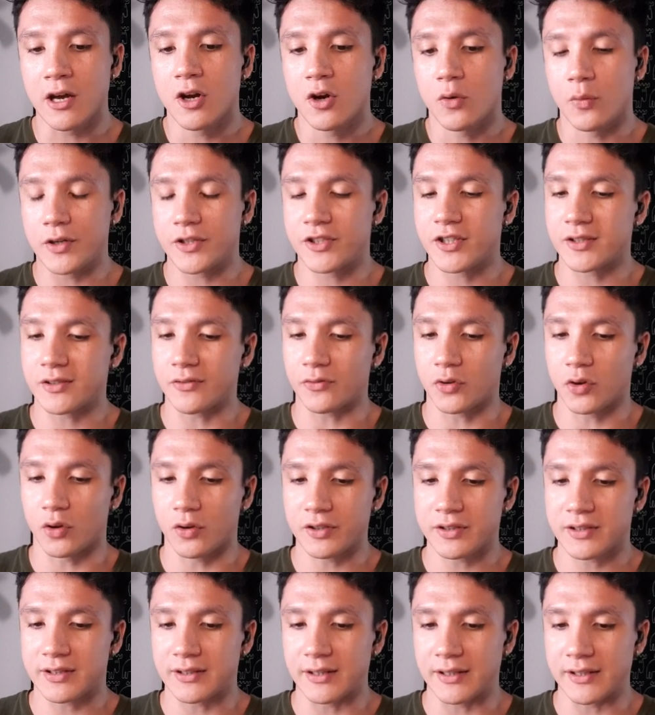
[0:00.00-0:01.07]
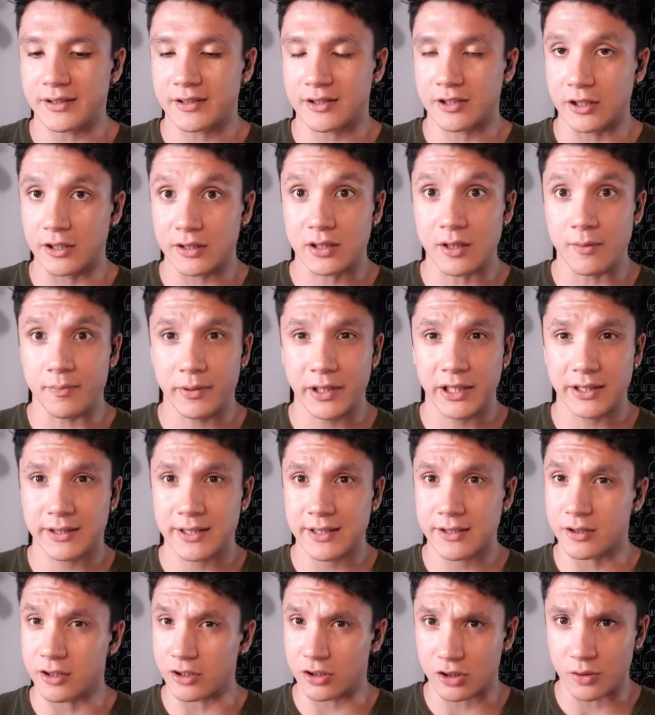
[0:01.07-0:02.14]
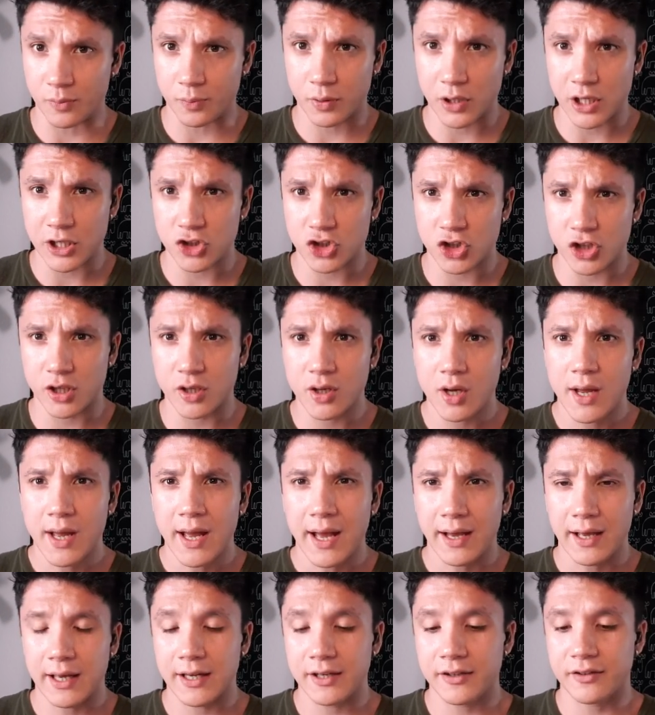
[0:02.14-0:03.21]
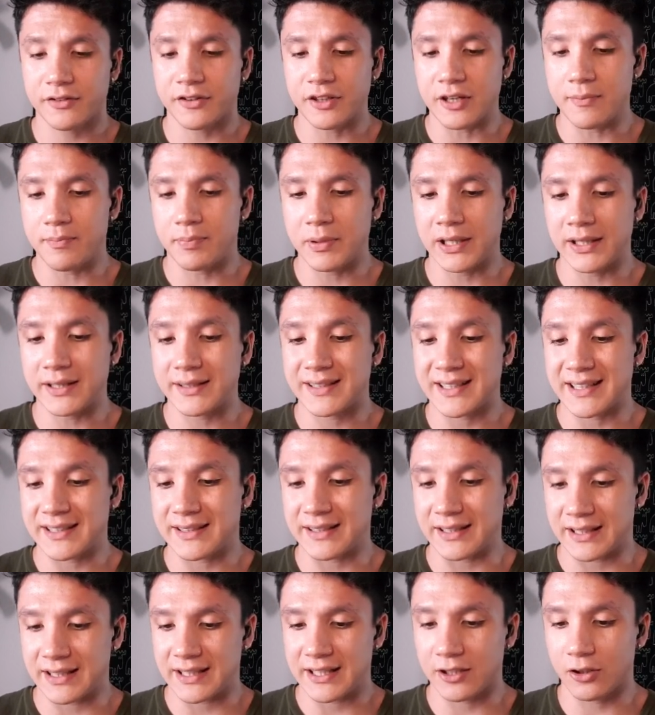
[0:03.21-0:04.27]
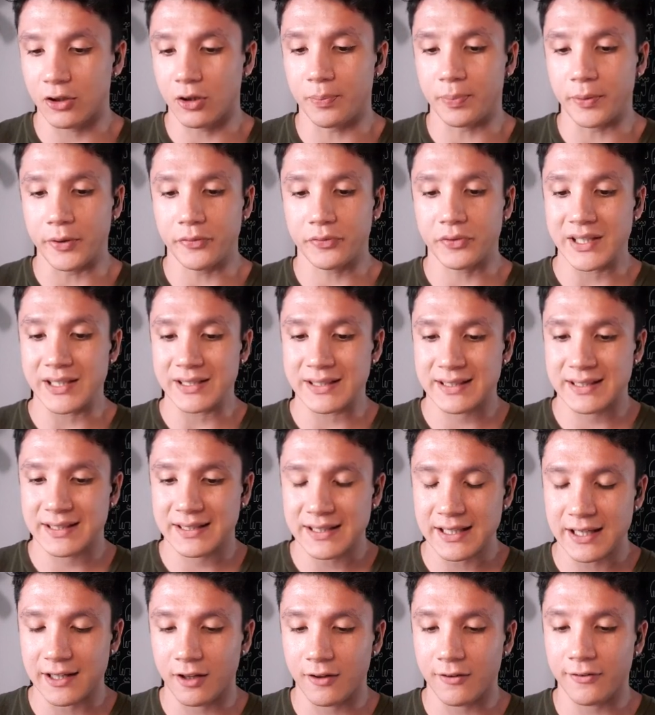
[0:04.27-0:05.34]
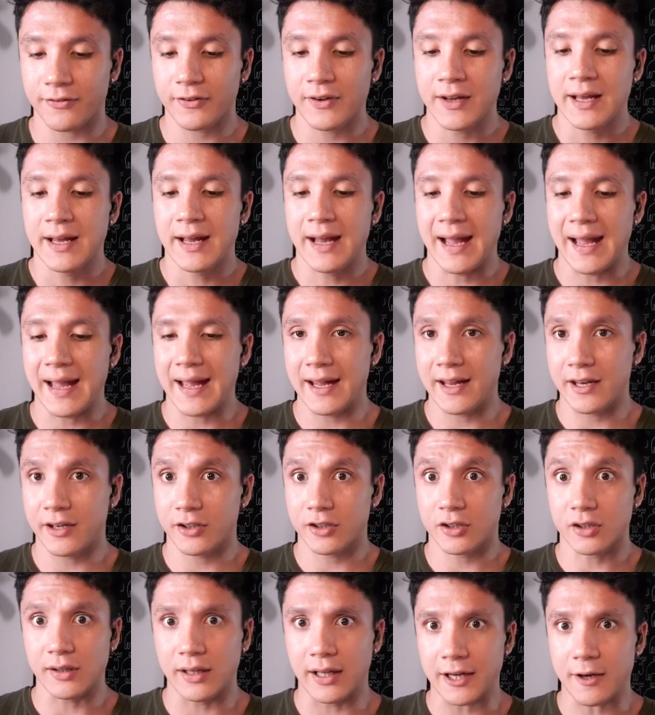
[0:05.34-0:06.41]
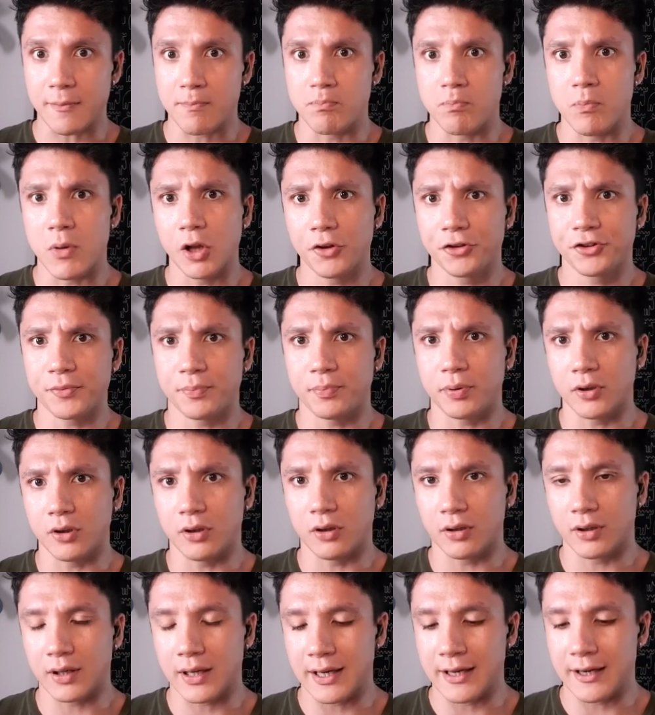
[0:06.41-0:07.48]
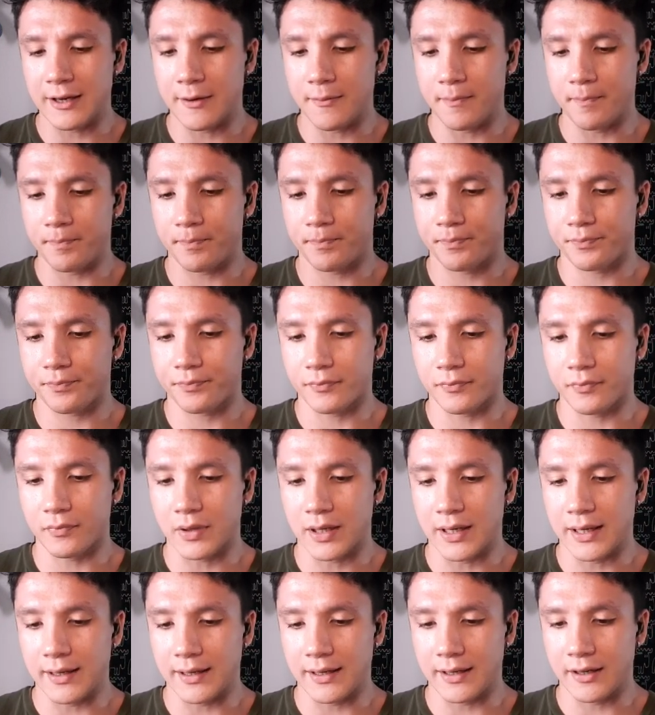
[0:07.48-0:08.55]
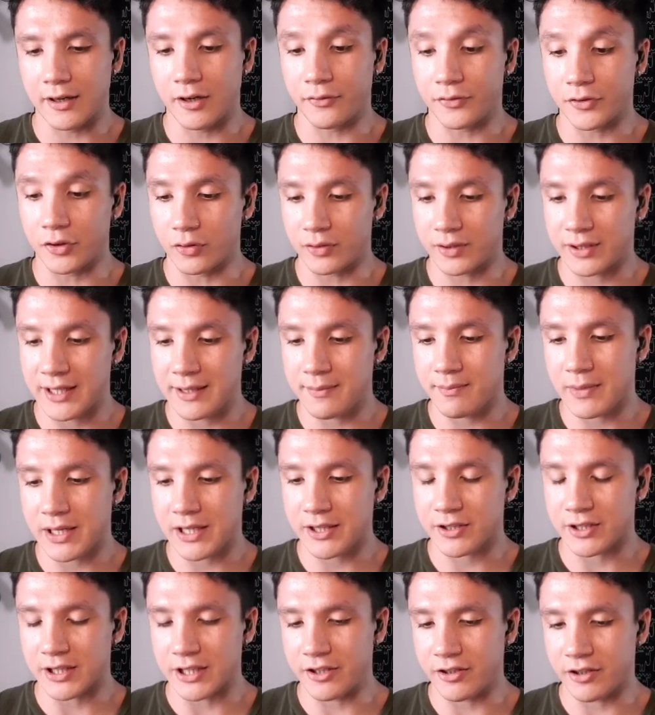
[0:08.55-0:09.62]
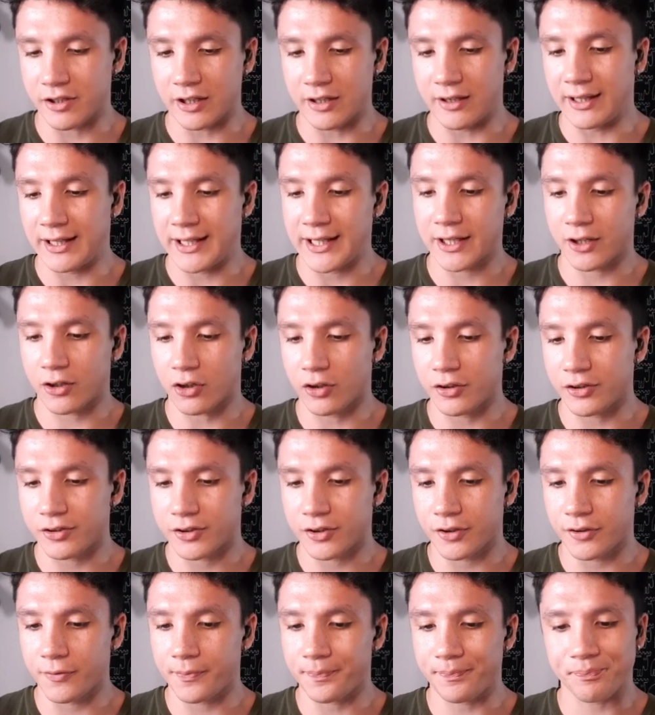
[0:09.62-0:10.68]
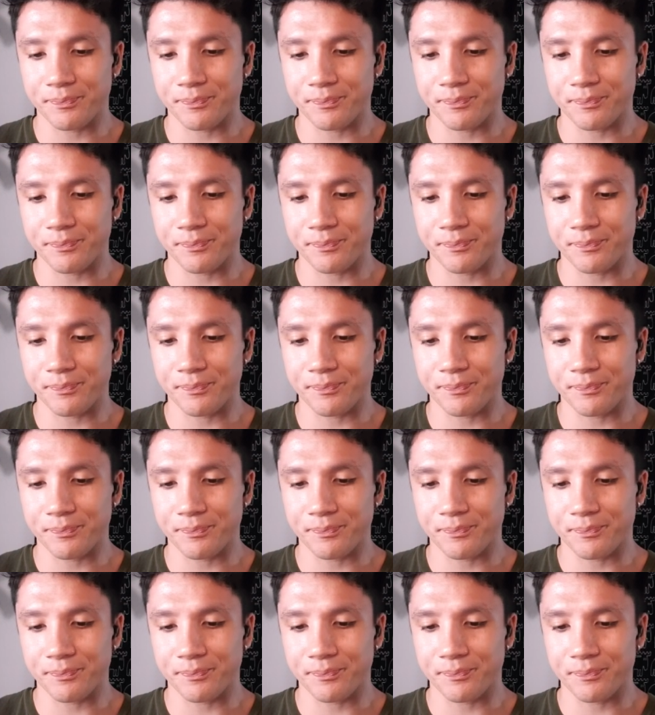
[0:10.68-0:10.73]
which is of course its abilities, the suppression, and the ability to heal both itself and like multiple of your teammates that you can kind of link onto.